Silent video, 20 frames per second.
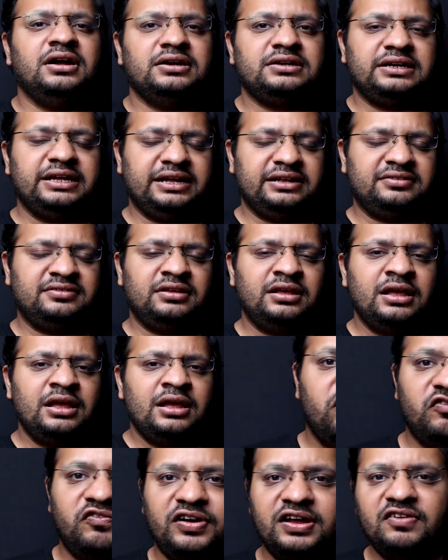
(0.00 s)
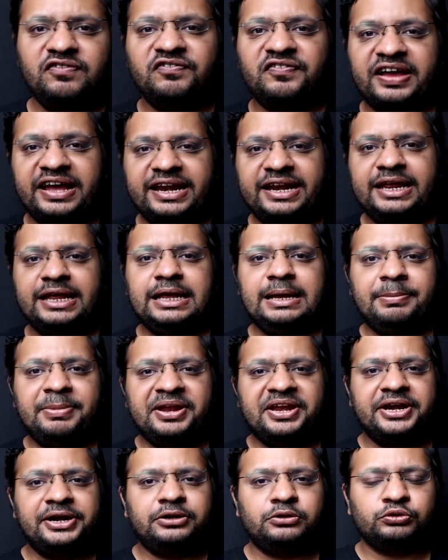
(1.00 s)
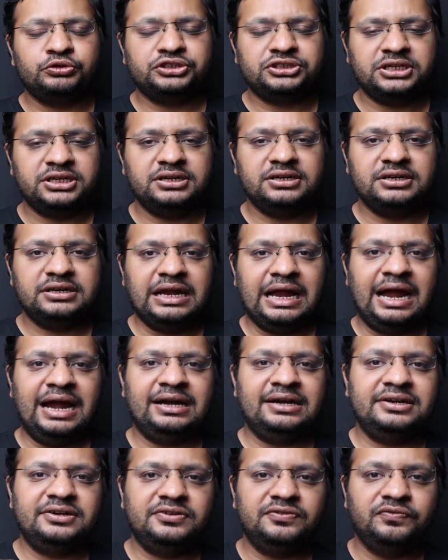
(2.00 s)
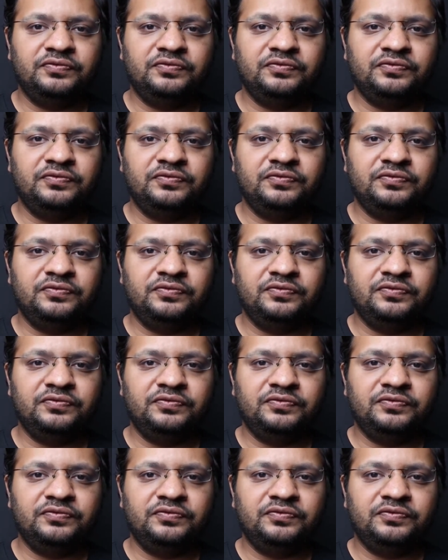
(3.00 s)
attacks one very immediate question that